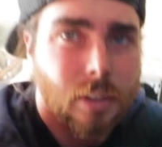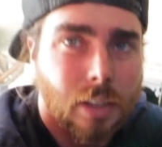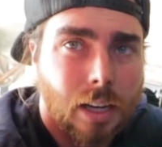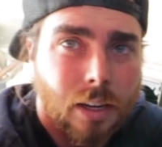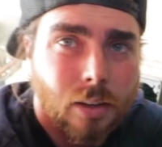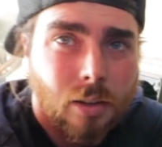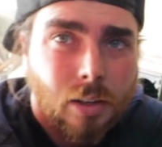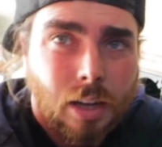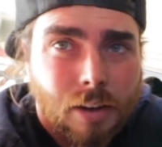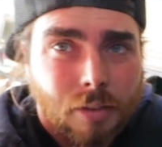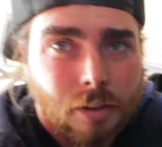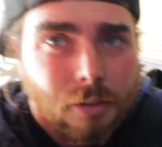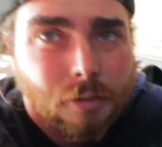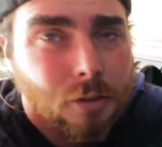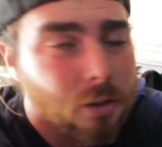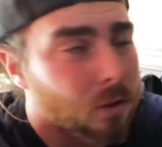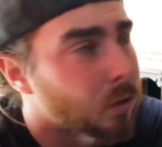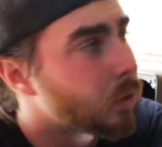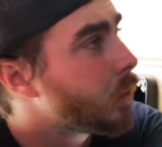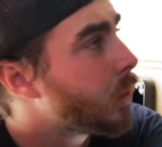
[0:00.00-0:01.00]
I don't have a
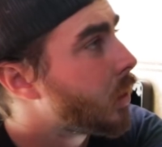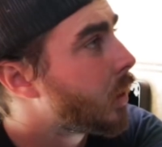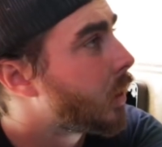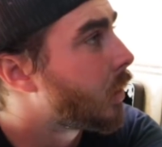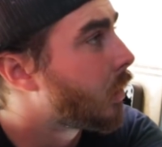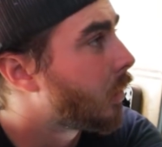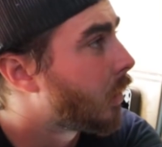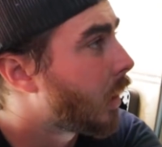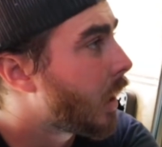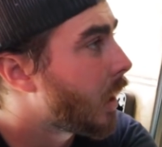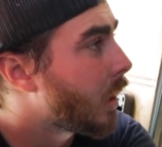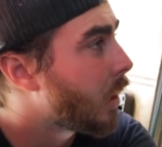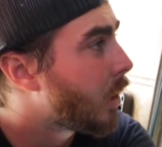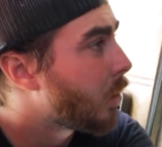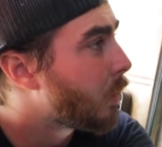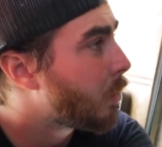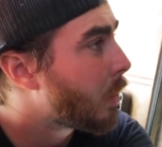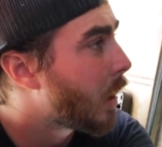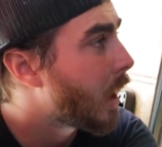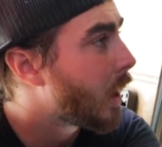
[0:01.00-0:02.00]
fuse in the
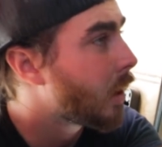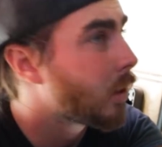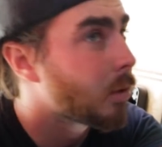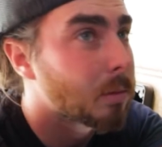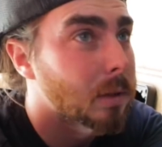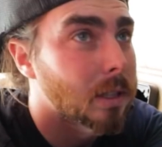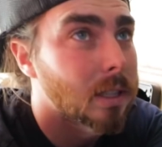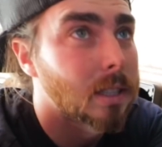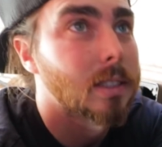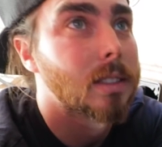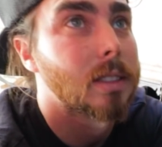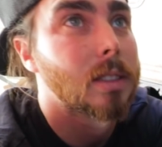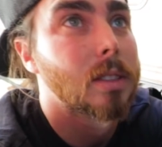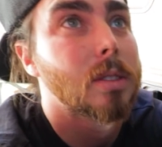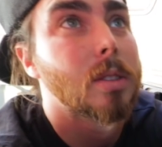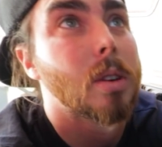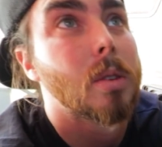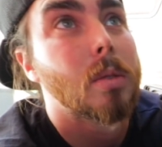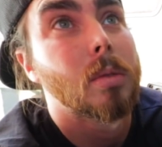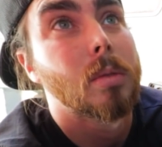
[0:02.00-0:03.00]
radio panel because there's
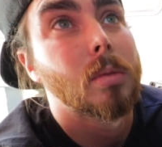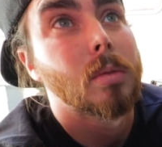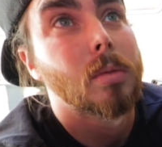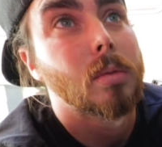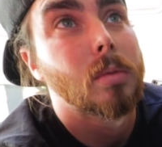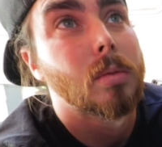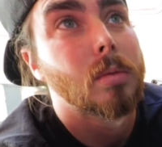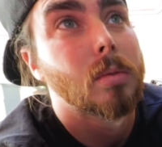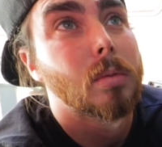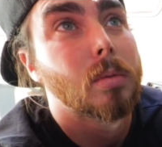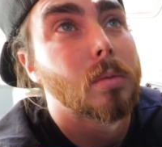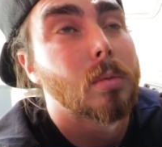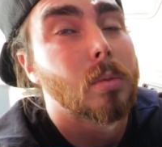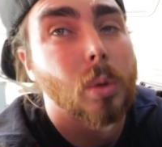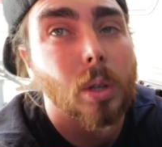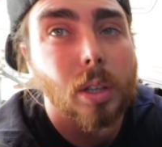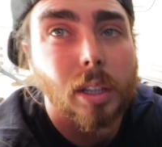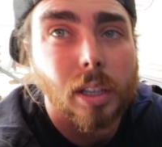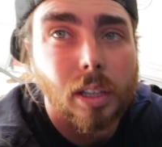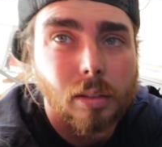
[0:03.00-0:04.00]
no
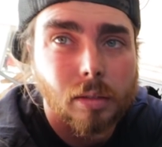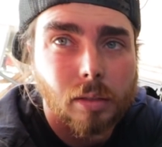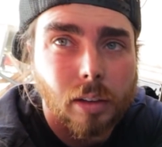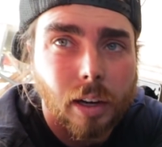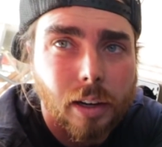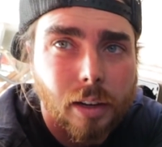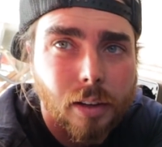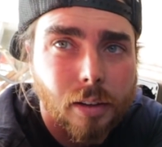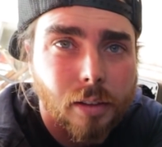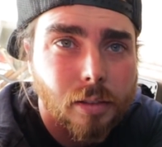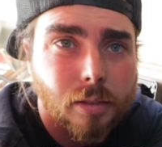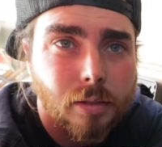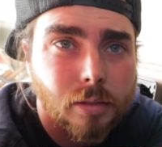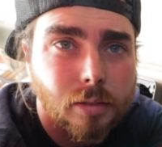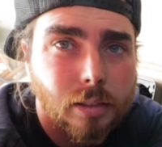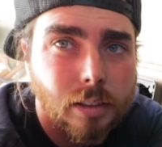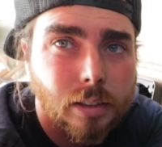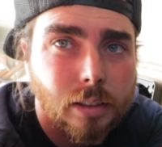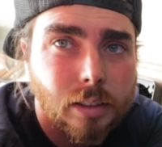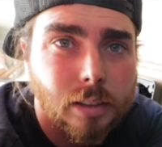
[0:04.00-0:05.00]
working radio
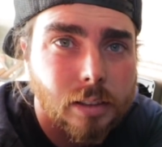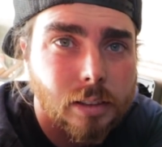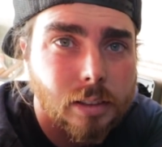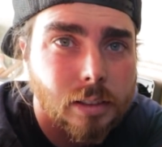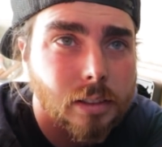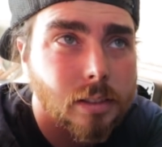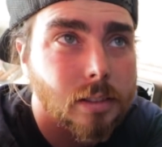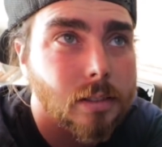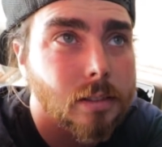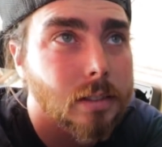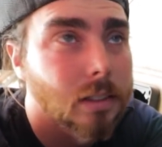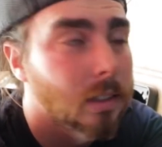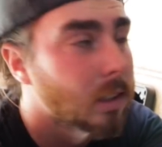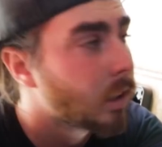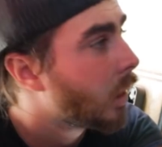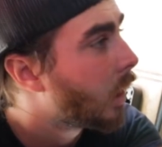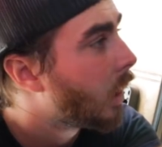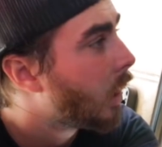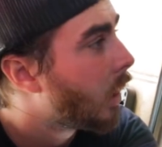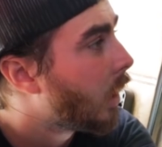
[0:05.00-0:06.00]
in this.
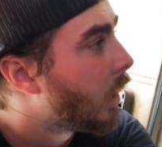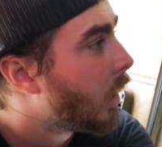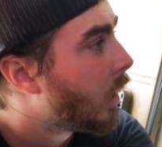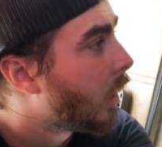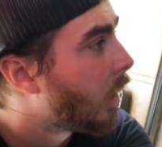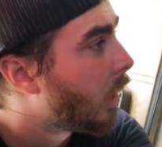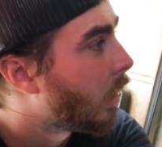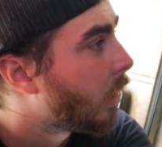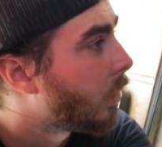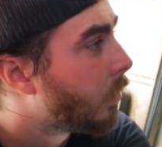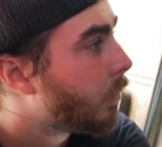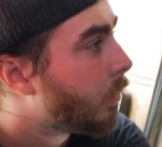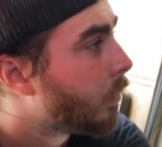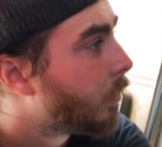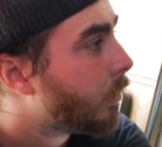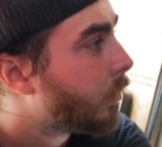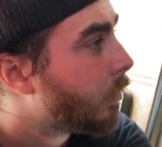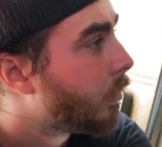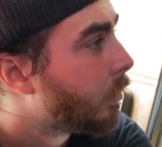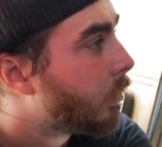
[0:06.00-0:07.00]

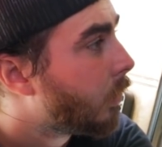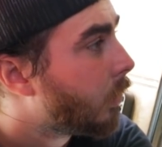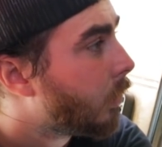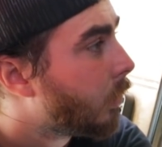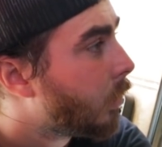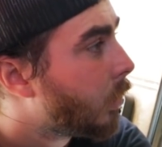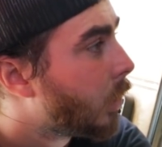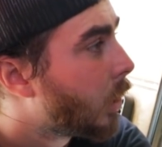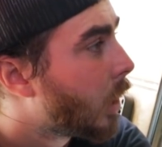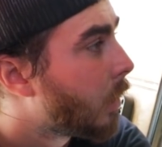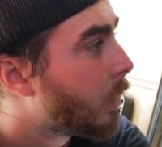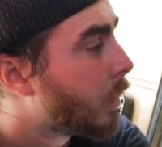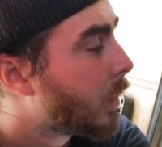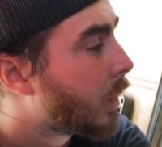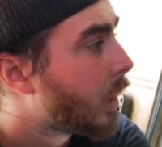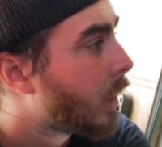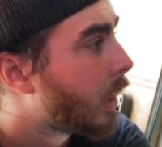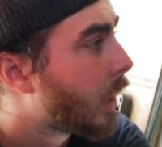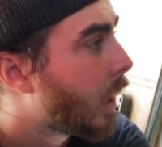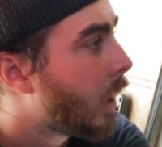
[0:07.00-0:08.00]
So I'm just
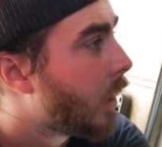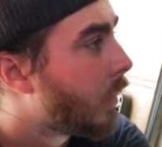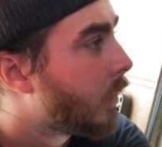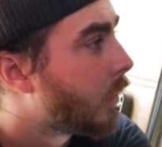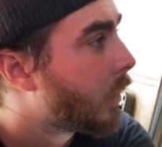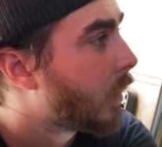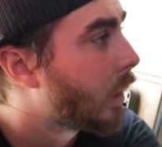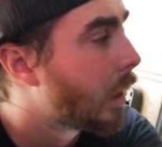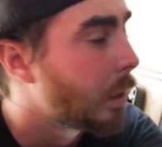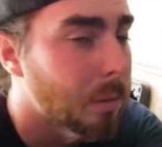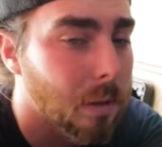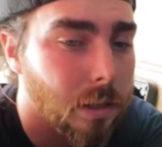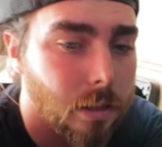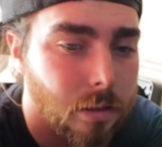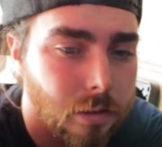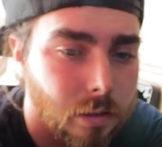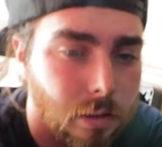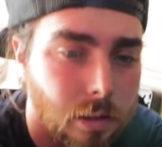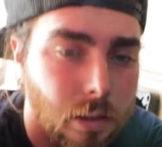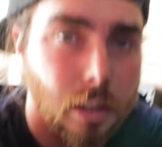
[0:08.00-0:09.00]
going to kind of clip it
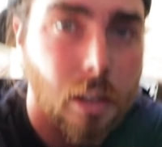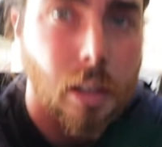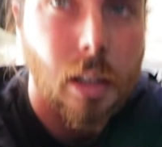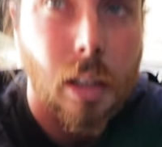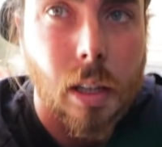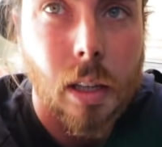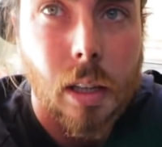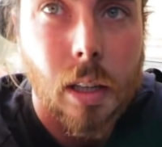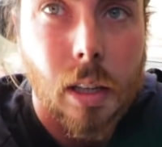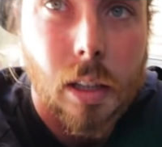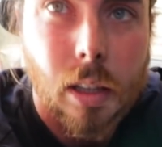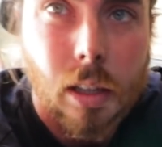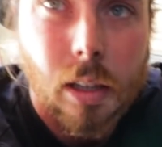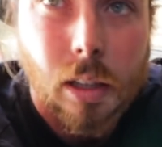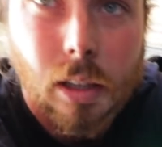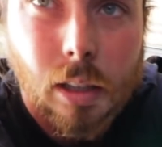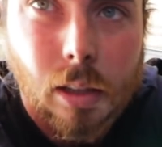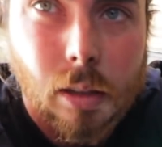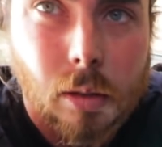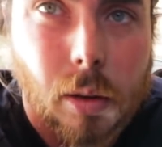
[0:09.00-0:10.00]

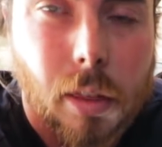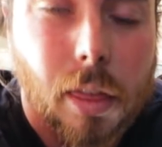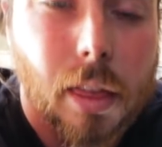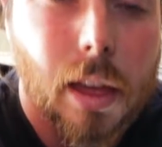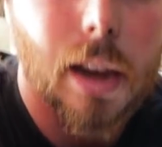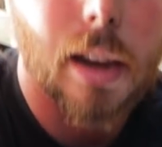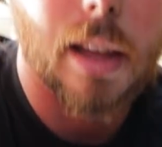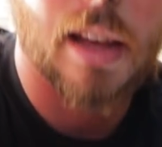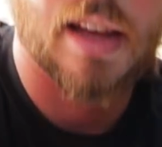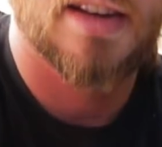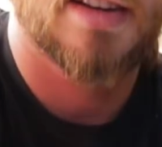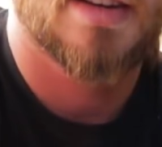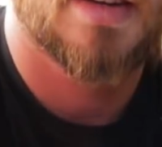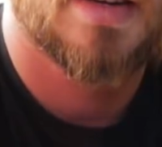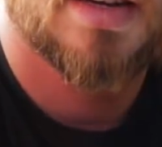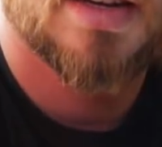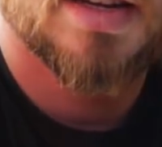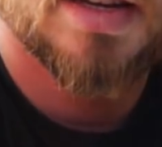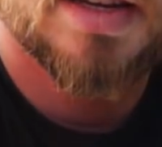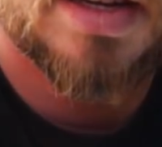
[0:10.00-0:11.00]
with that end.
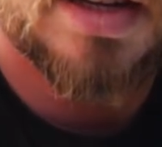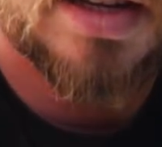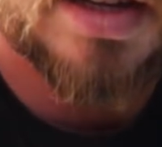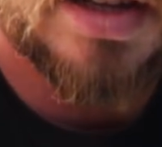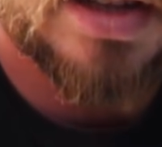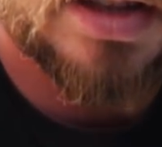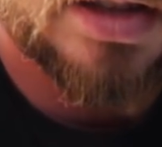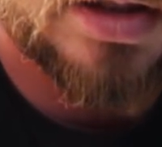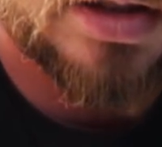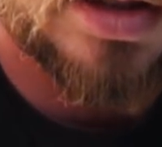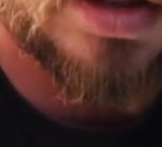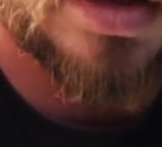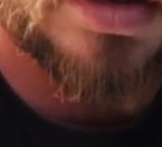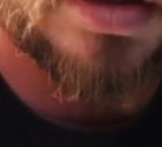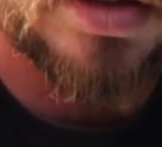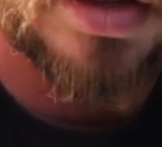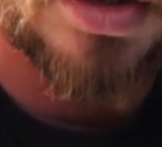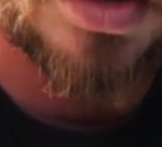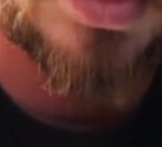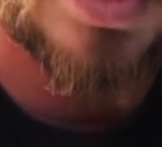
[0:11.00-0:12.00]
Should do
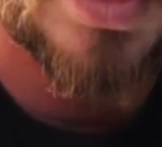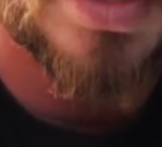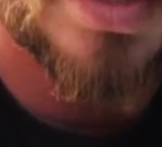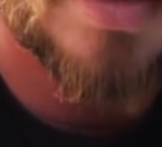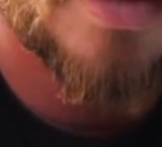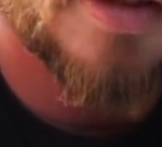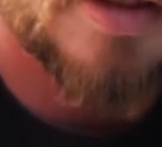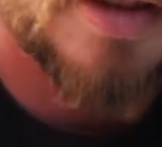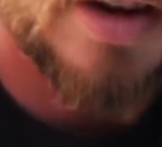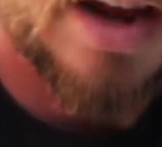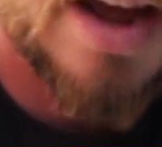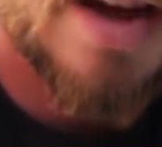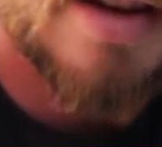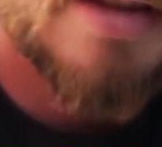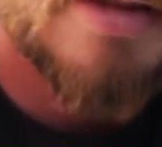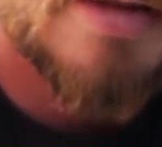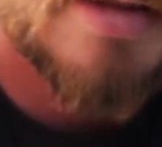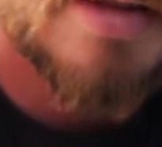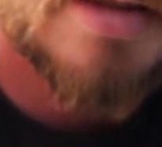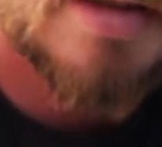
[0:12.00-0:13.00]
the trick for
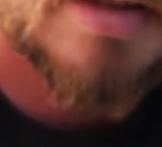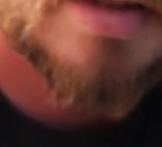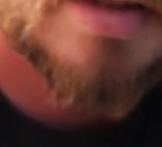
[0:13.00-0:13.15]
now.